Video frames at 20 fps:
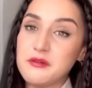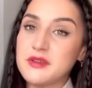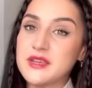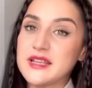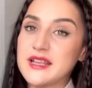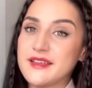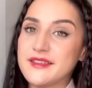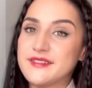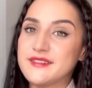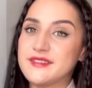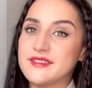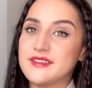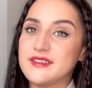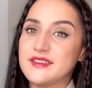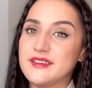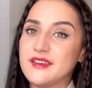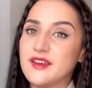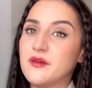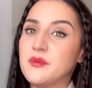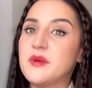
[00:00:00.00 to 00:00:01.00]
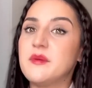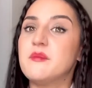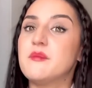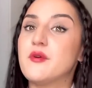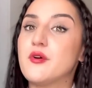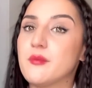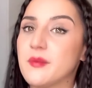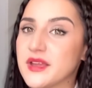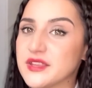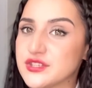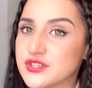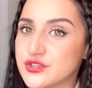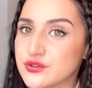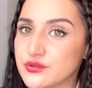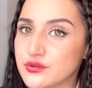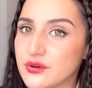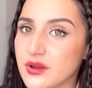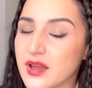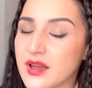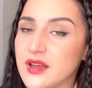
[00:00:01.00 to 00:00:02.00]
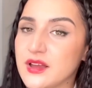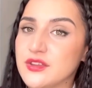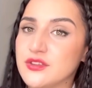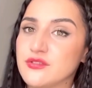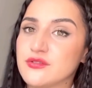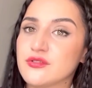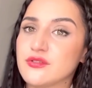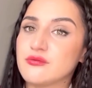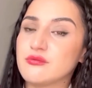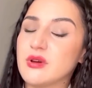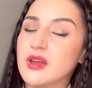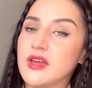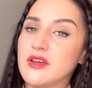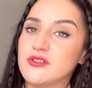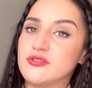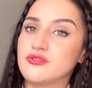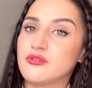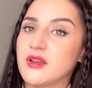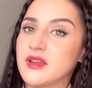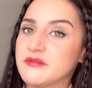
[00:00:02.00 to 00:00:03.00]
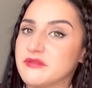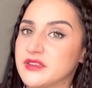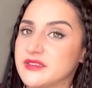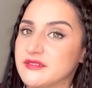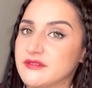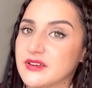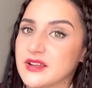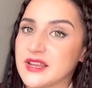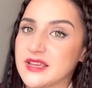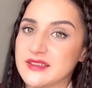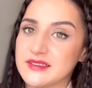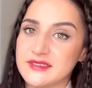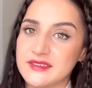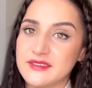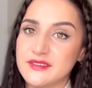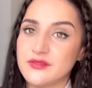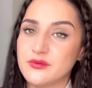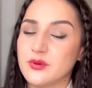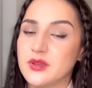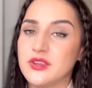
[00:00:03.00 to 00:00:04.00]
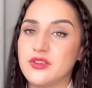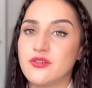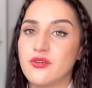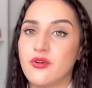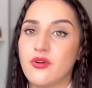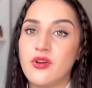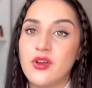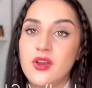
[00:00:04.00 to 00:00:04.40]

classy, a bit more mature. Huh? You don't wear a dry vetiver like this when you're